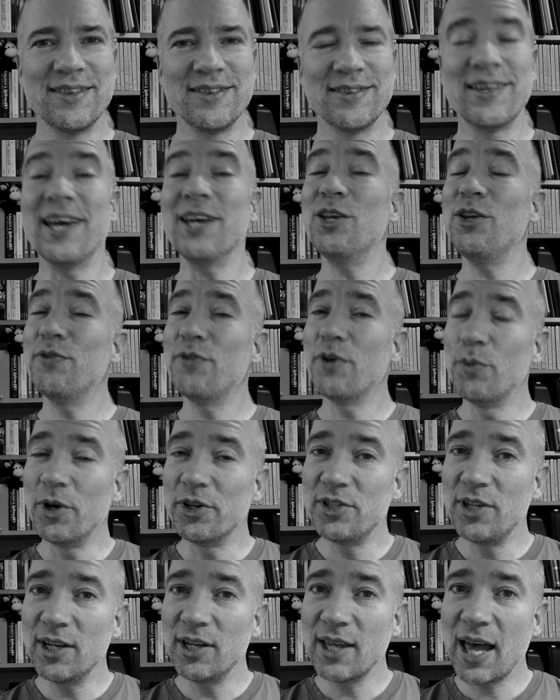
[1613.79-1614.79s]
Thank you for
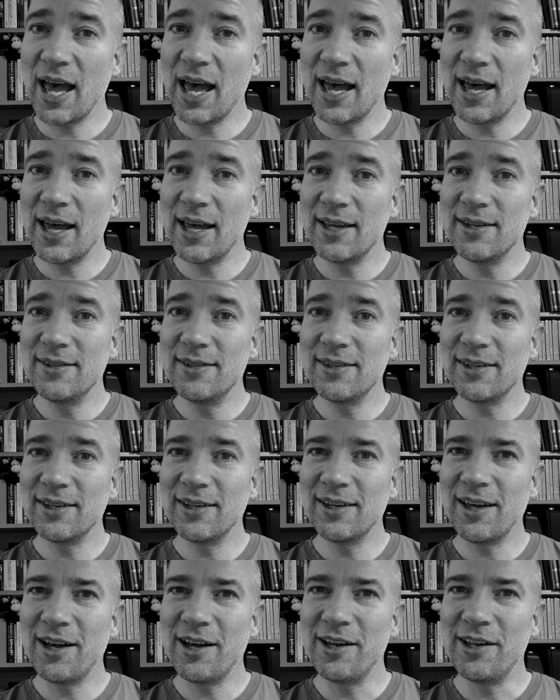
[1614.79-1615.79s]
watching, and
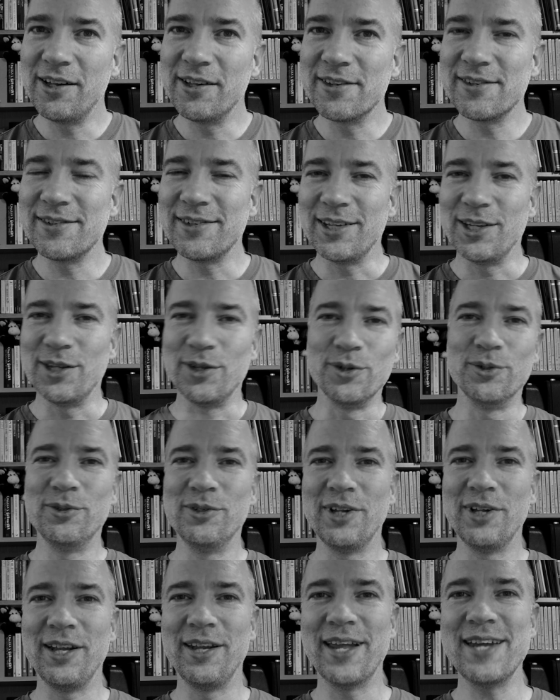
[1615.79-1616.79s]
I'll see you
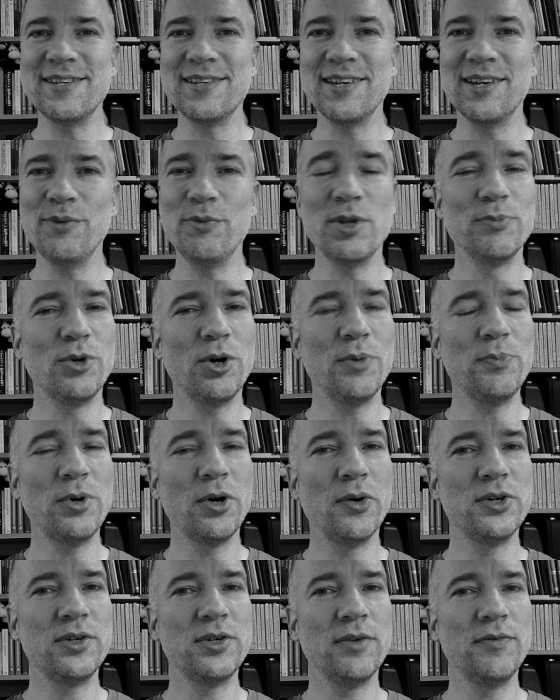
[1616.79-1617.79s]
later with more
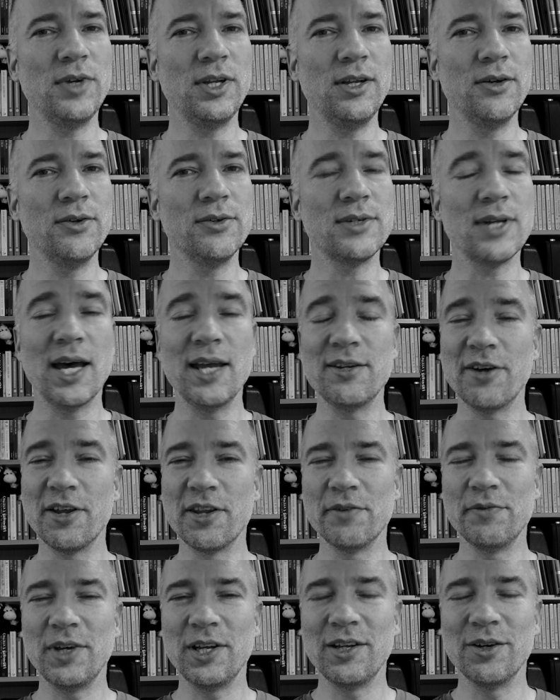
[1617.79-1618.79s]
poetry videos and
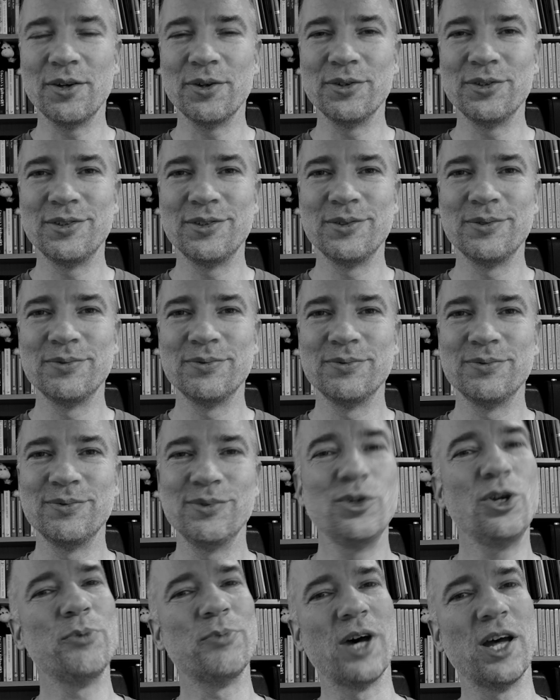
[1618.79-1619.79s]
other videos.
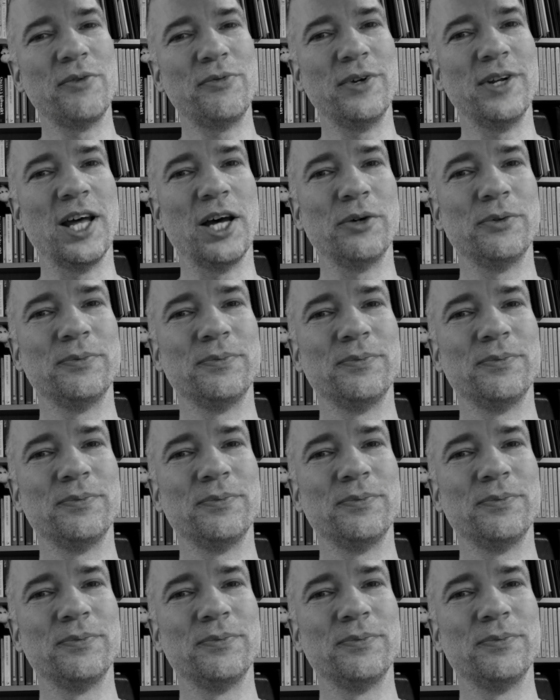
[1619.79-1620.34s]
Goodbye for now.